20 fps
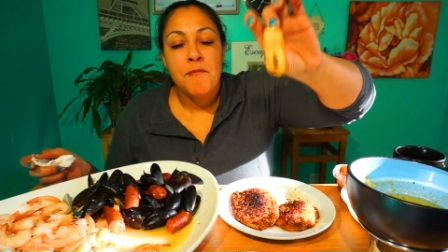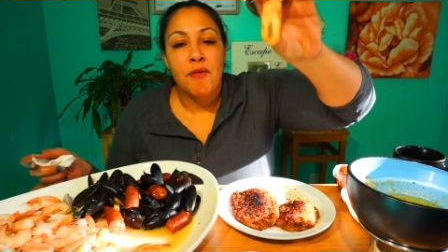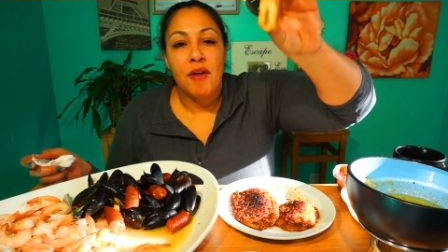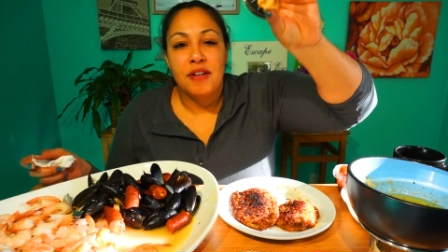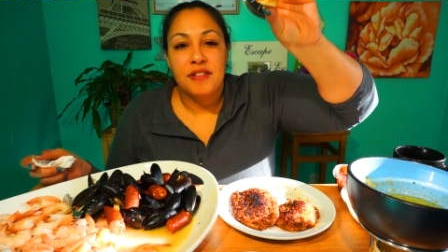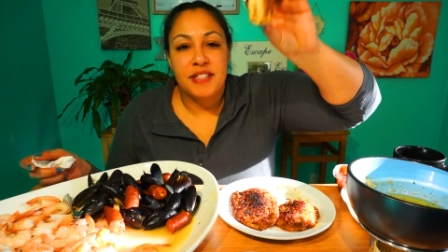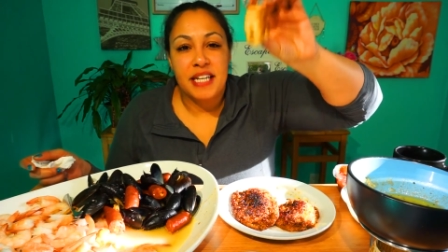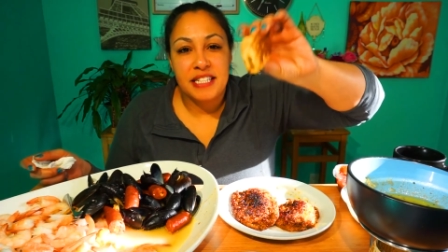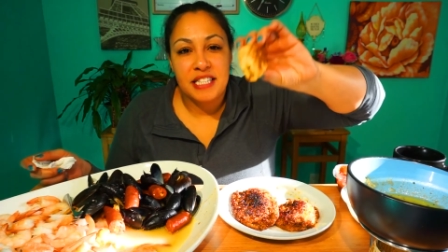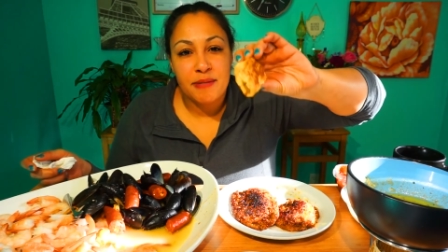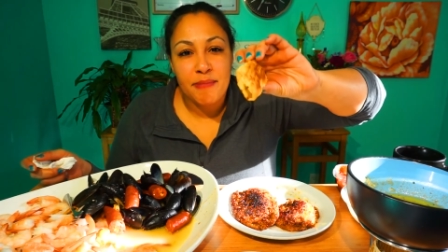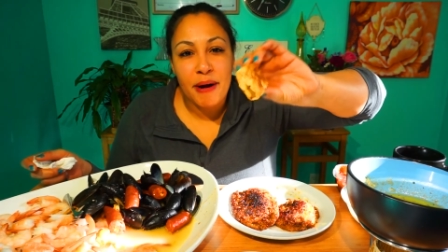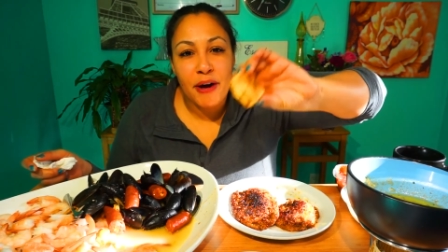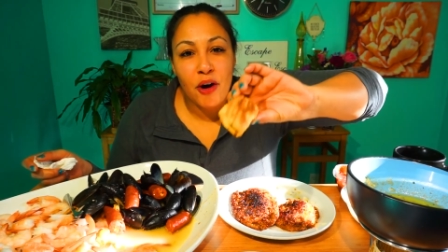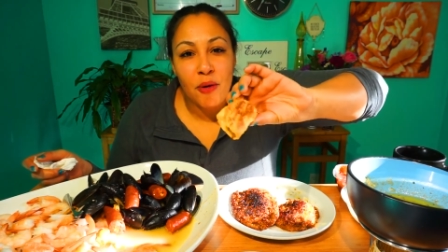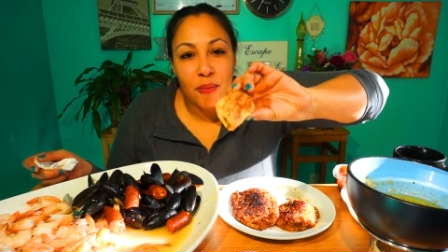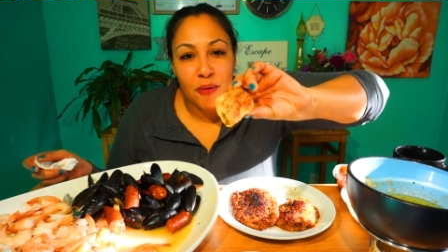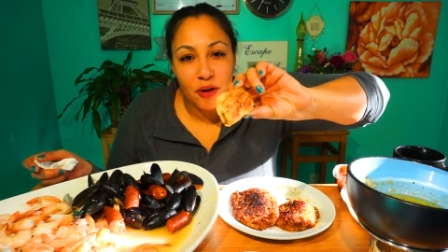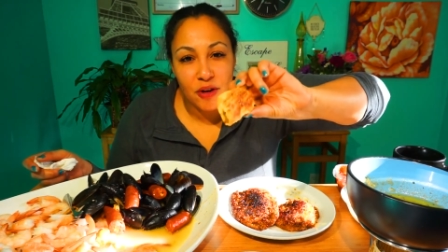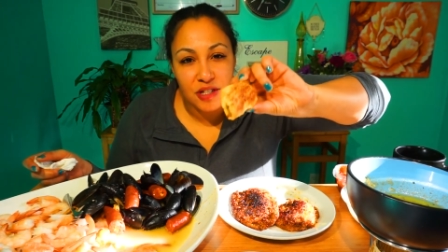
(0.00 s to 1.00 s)
Since my
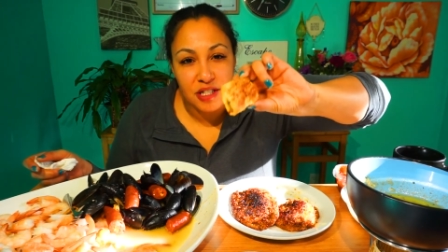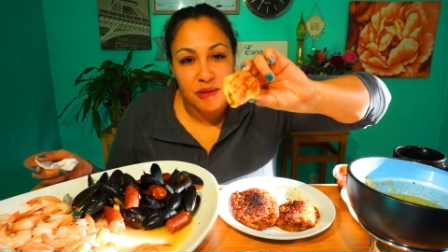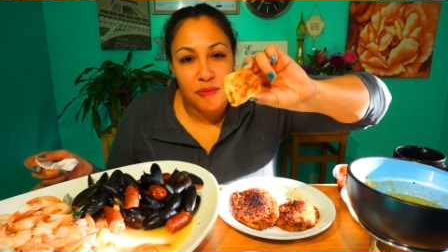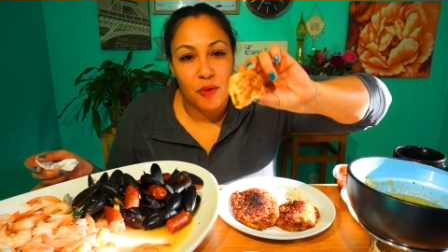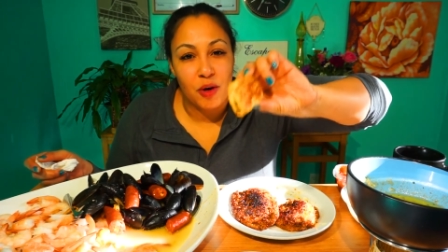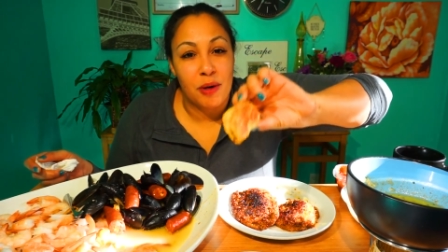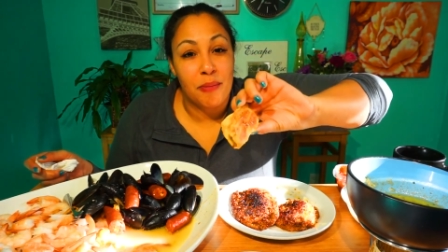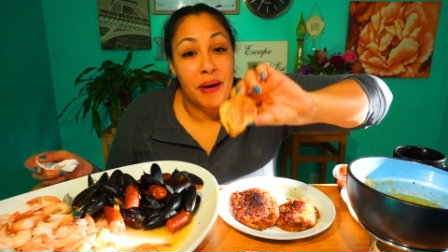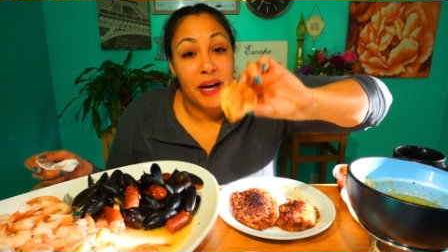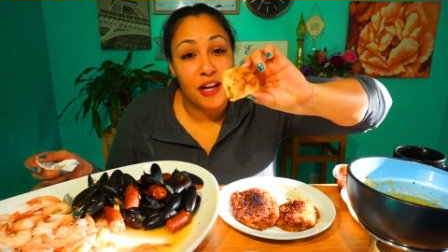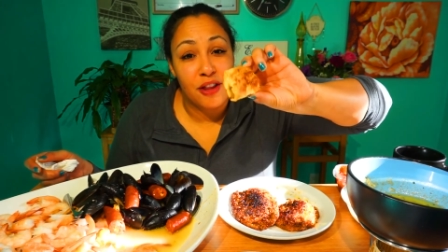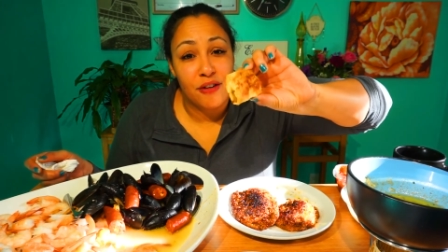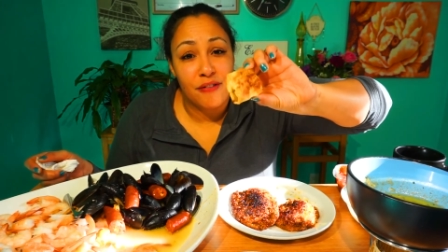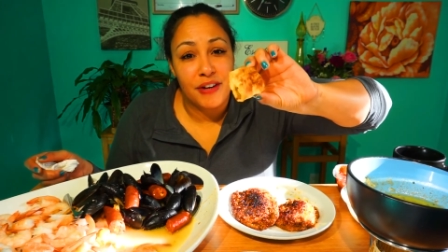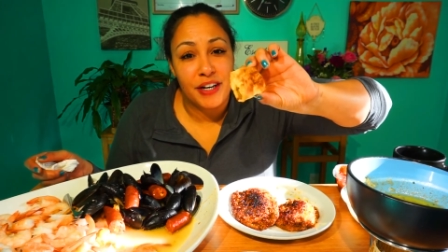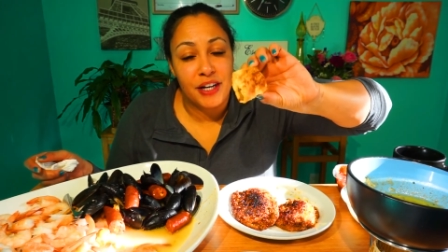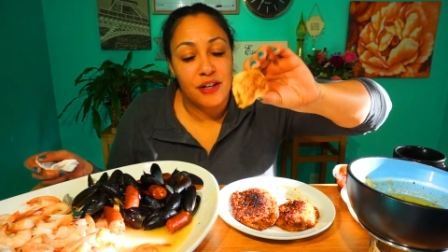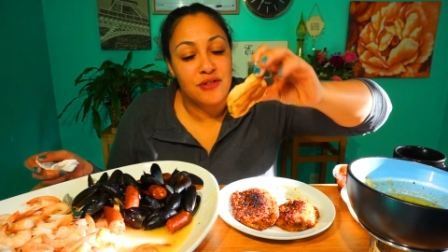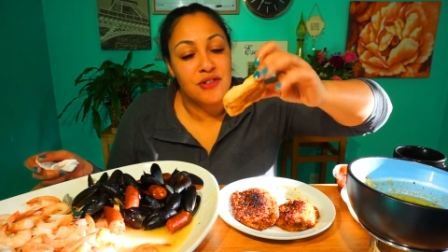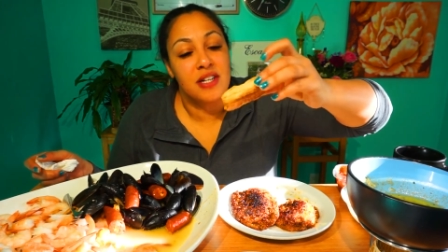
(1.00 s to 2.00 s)
homegirls in one of my other
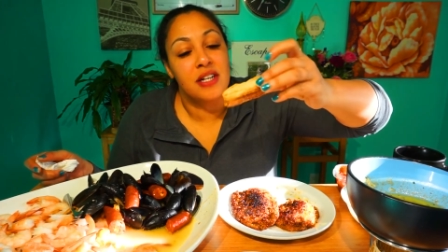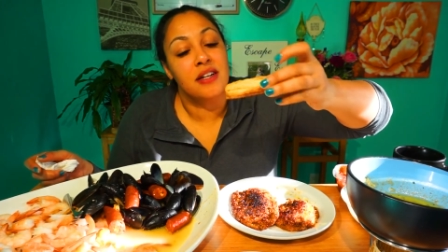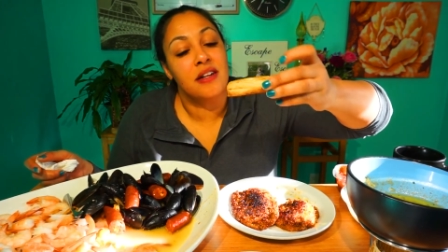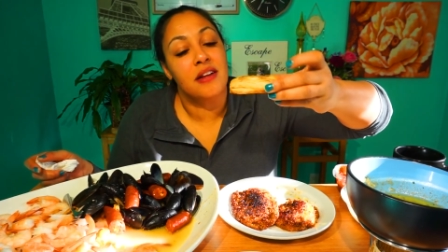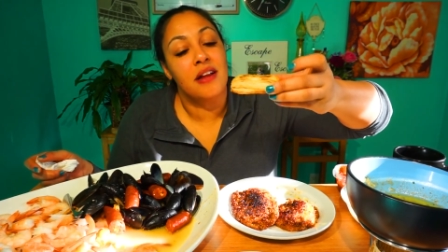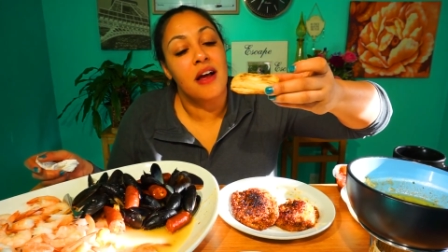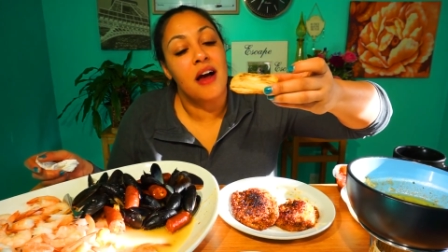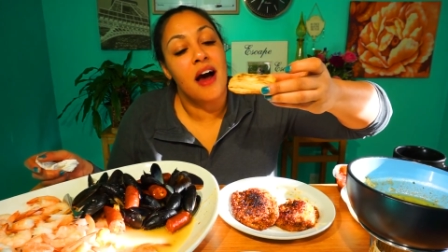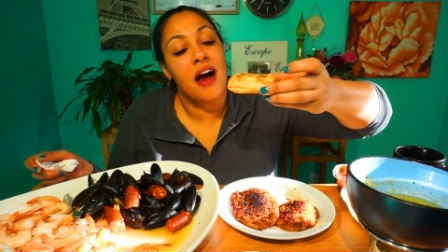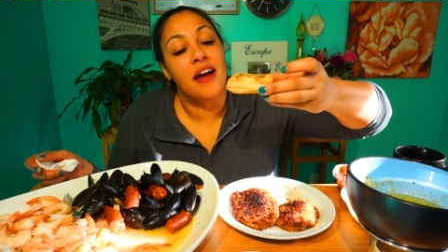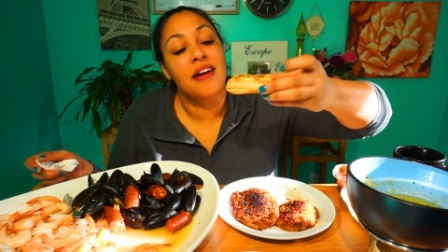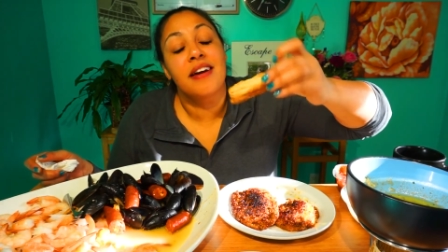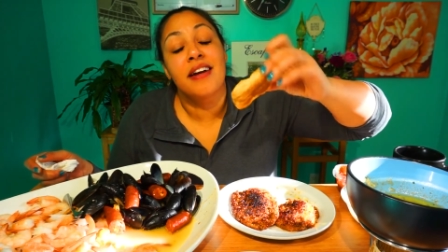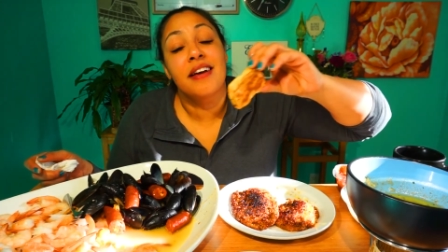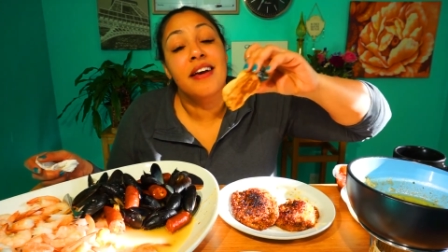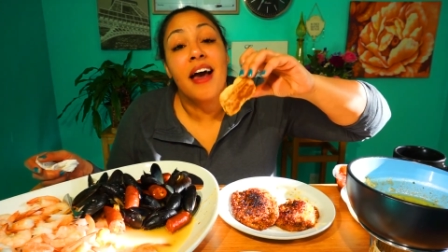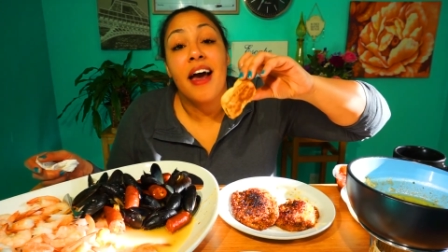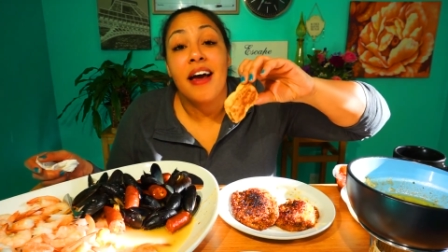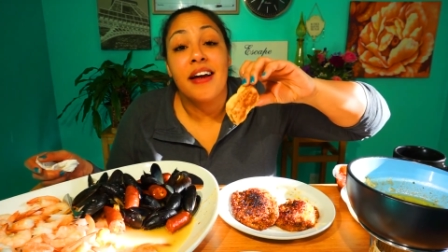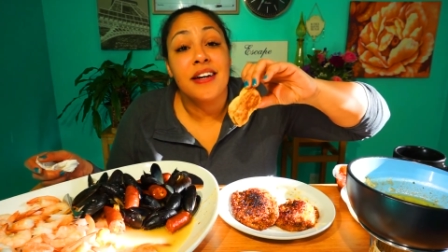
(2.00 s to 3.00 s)
videos I didn't
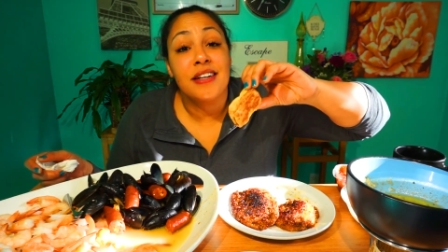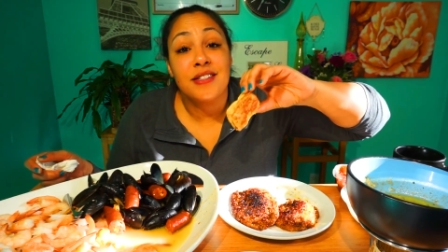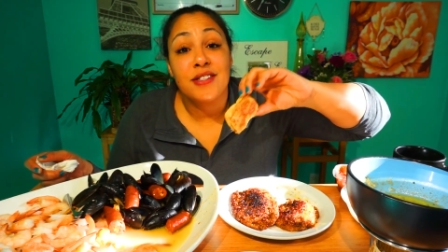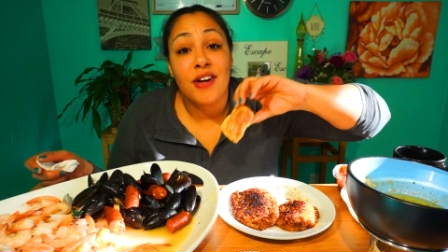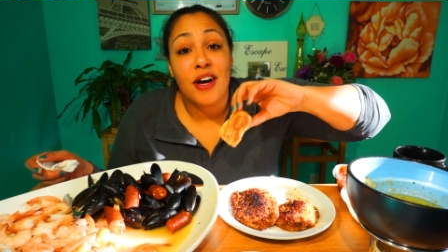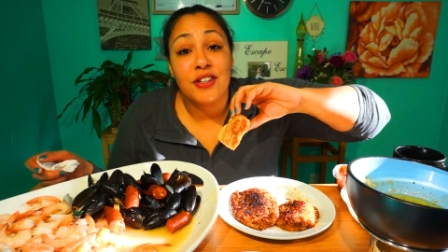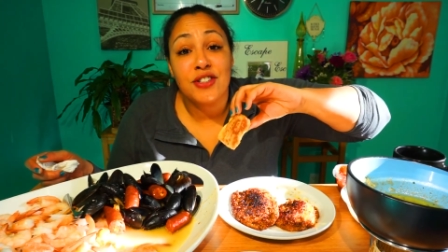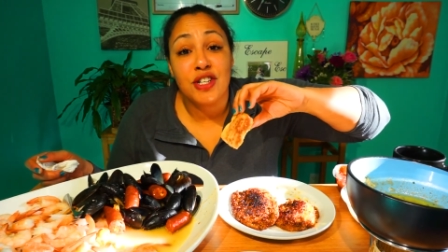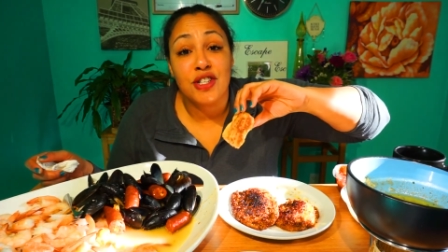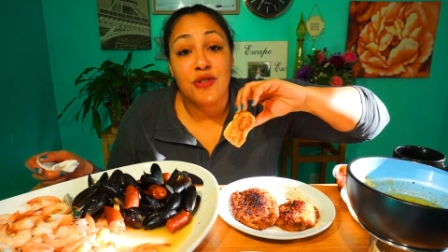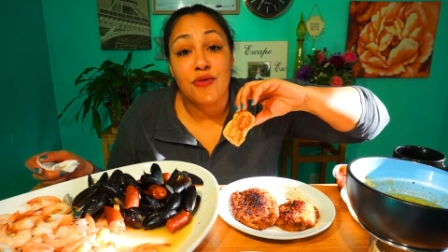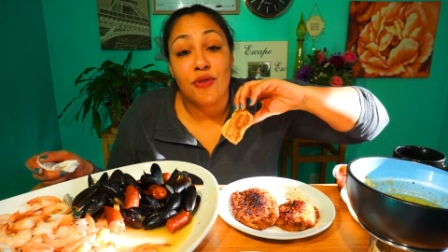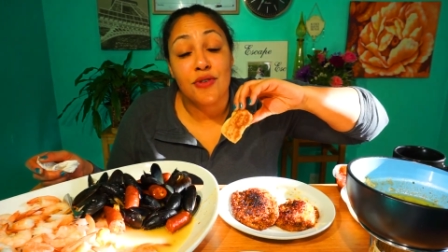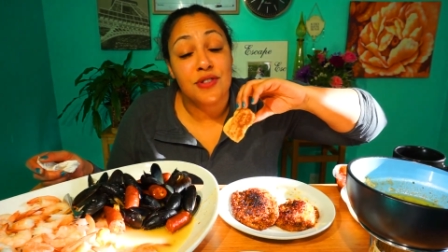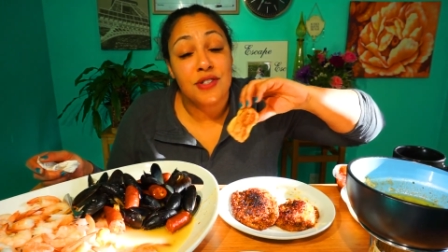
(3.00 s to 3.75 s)
get any sausage rolls.